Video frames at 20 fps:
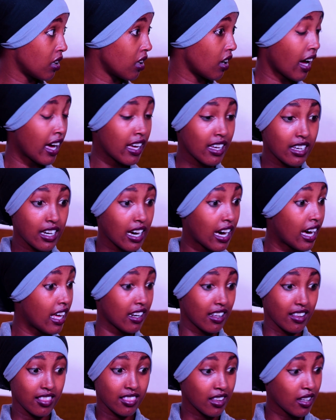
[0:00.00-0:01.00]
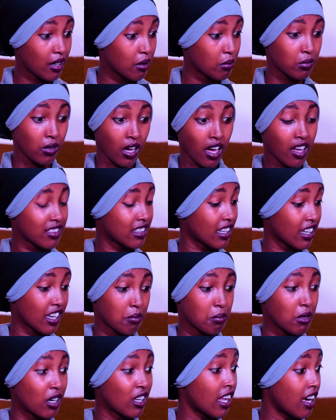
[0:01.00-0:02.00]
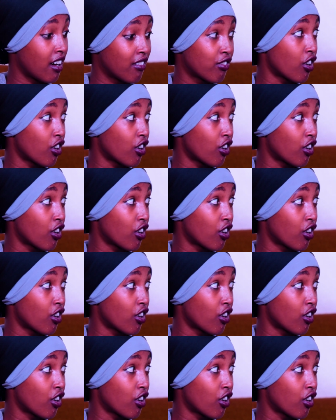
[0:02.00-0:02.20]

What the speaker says: I carry them hata kama I'll have